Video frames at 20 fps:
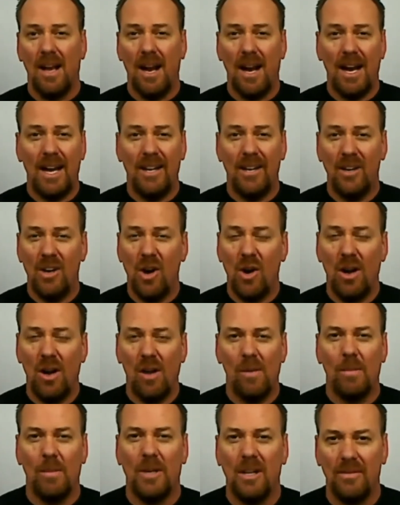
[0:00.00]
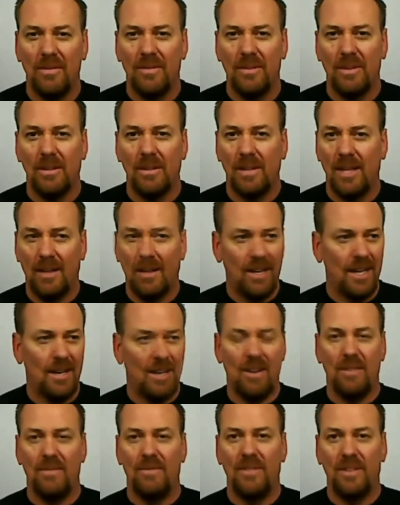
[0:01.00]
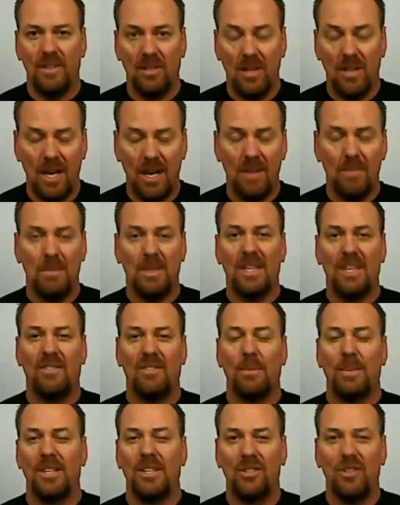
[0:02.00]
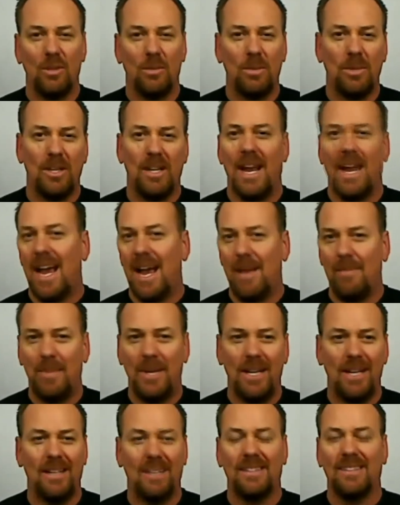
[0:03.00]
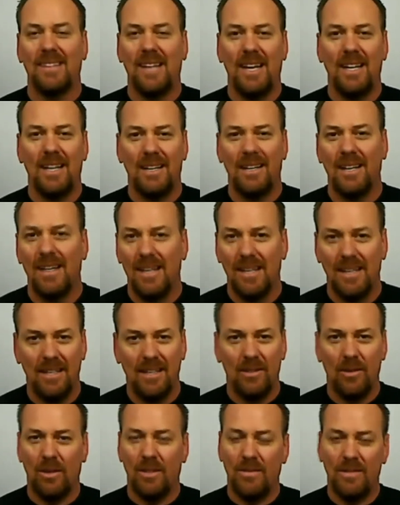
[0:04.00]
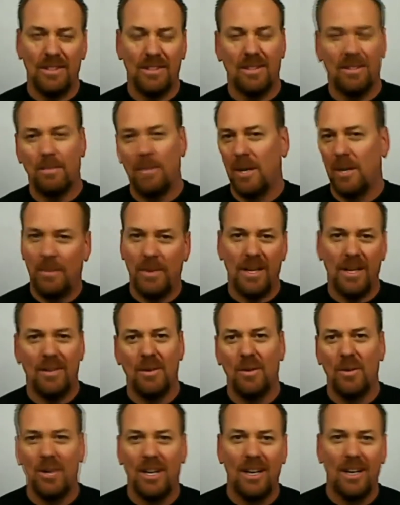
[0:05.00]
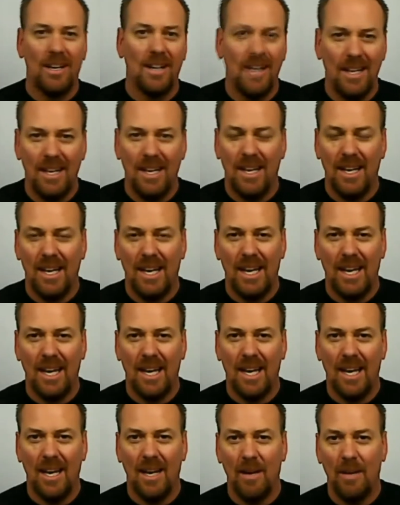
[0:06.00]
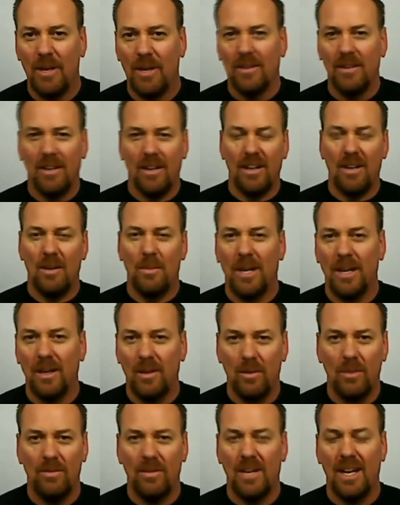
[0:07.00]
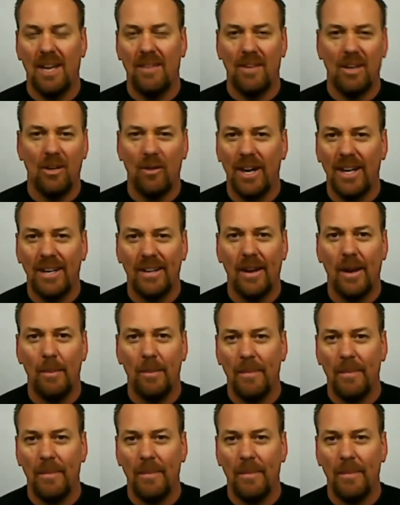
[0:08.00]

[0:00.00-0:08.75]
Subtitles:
I know how I'm going to feel. Like right now, I feel unbelievably jubilant, happy, excited, endorphins that are pumping everywhere. And I'm here talking to Mike Wolf and having a great time.